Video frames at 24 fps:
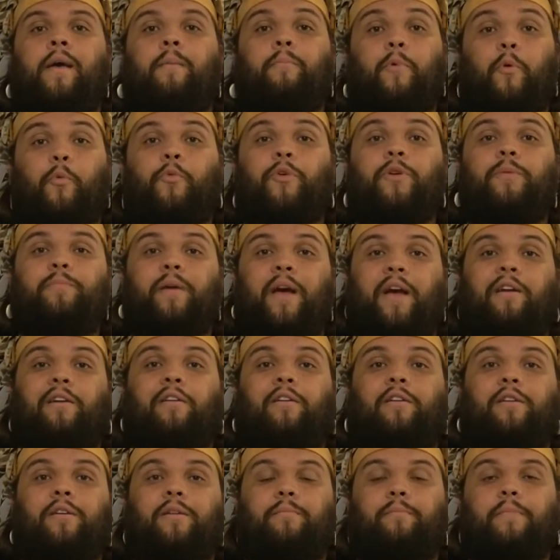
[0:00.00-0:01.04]
But woodpecker
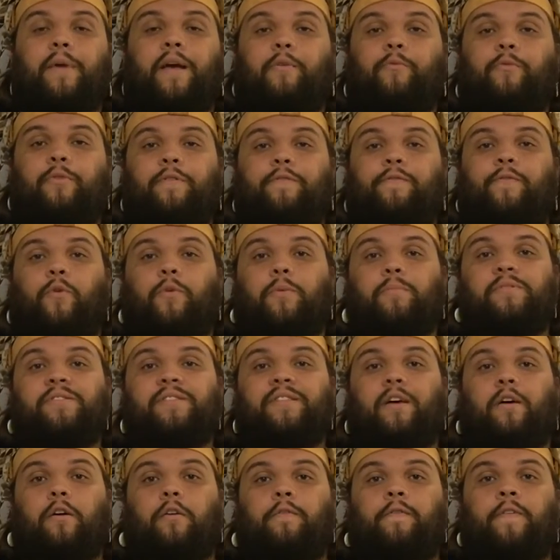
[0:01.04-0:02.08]
couldn't make one for
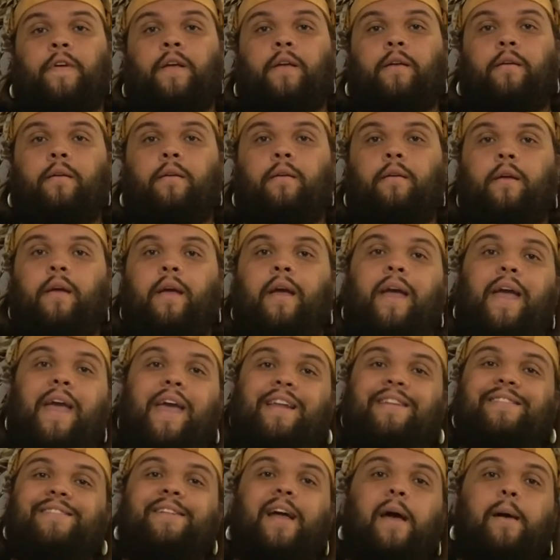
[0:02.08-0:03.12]
himself.
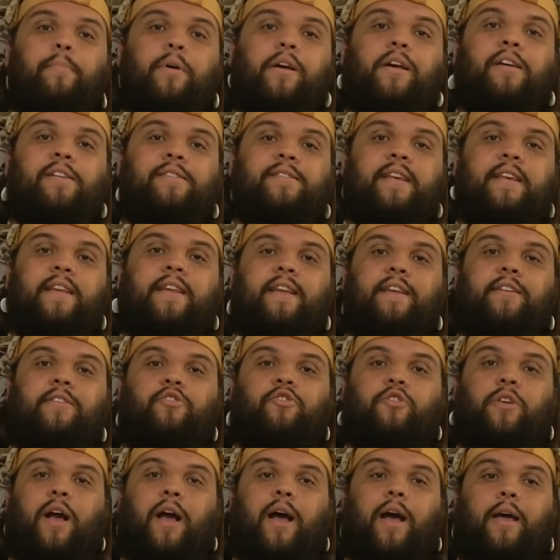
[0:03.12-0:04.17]
And it's not because he didn't
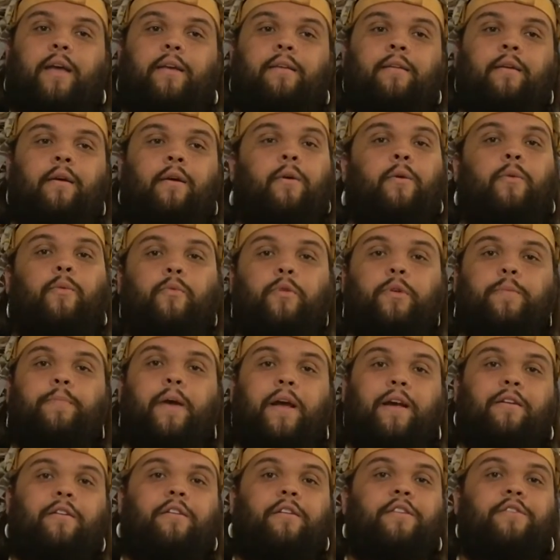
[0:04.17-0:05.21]
try.
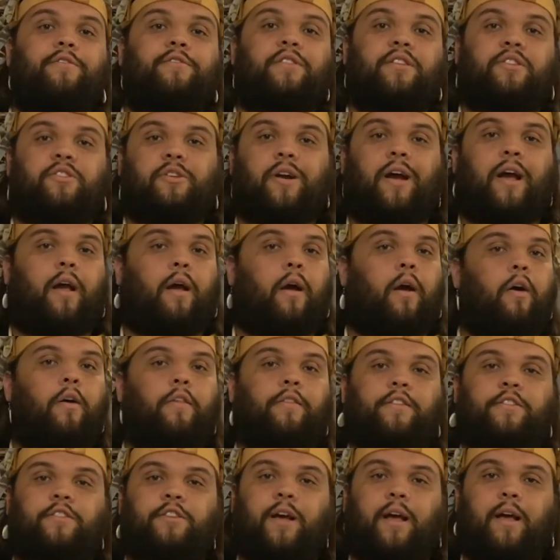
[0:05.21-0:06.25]
Woodpecker used to try all
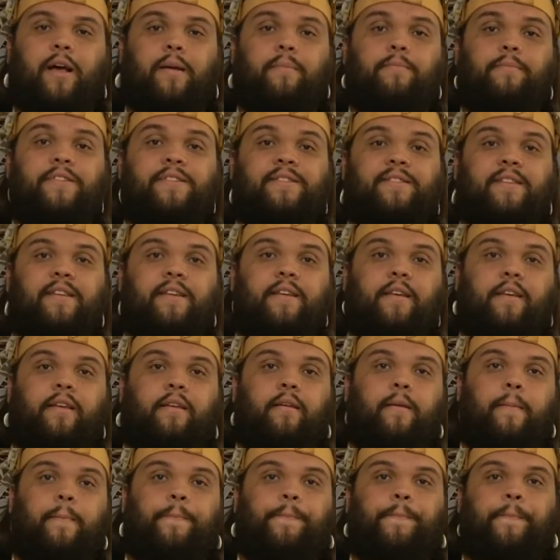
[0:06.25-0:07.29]
the time to sing.